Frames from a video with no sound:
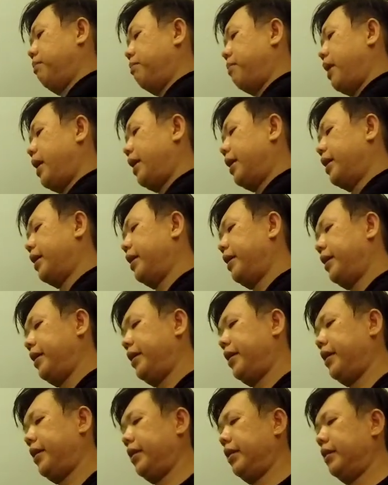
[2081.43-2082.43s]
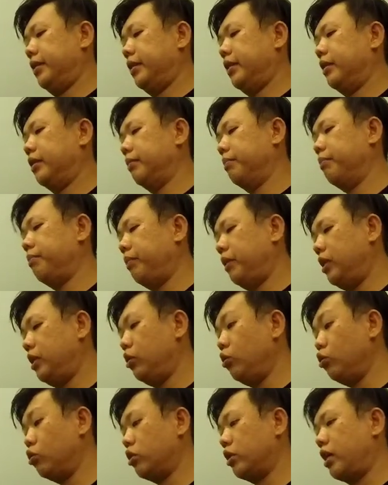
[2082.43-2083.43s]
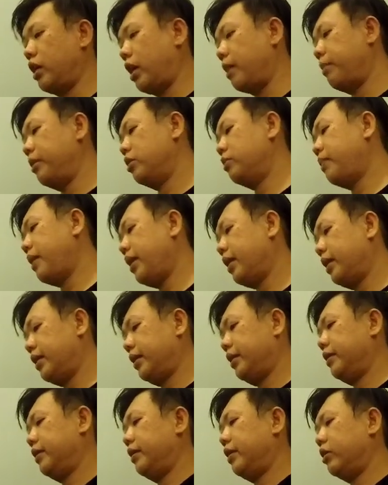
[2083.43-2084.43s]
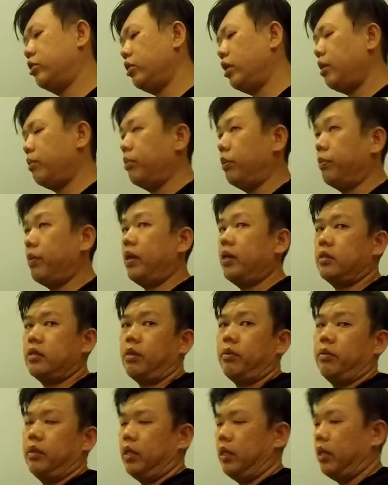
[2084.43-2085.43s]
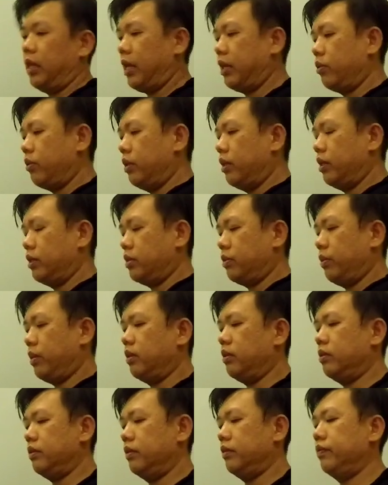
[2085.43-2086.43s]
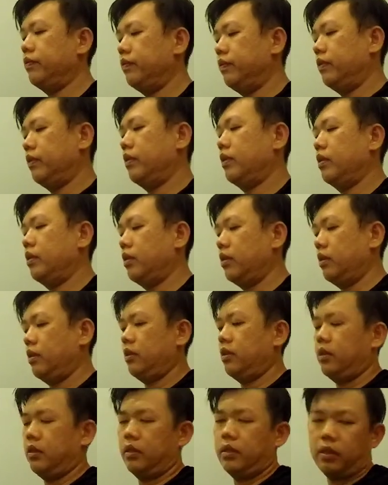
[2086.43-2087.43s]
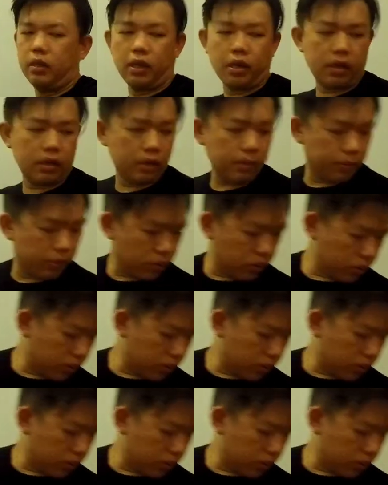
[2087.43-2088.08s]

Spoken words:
back, huge garbage bag. Actually, I prepared some of the light on this one. Yeah, the blue